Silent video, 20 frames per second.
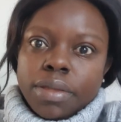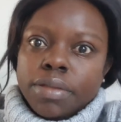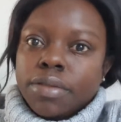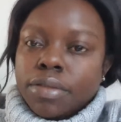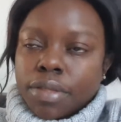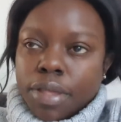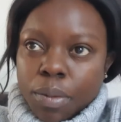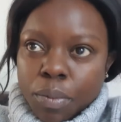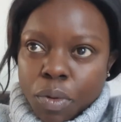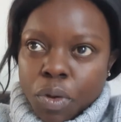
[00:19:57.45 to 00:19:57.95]
It's the
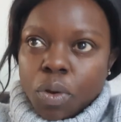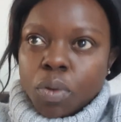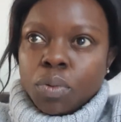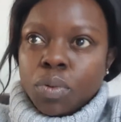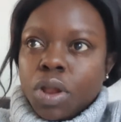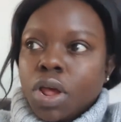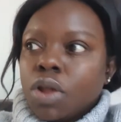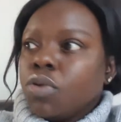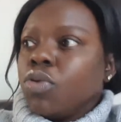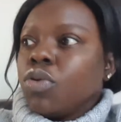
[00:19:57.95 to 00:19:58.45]
same
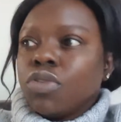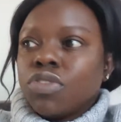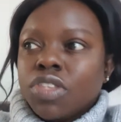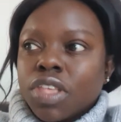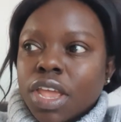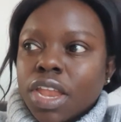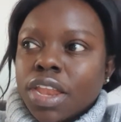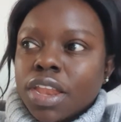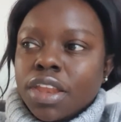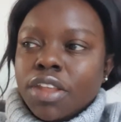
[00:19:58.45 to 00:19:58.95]
cold. I do not
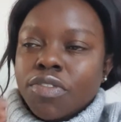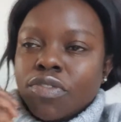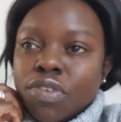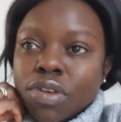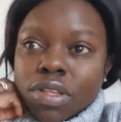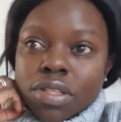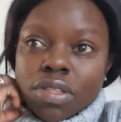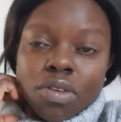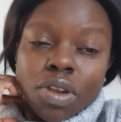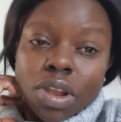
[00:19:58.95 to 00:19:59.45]
see any difference.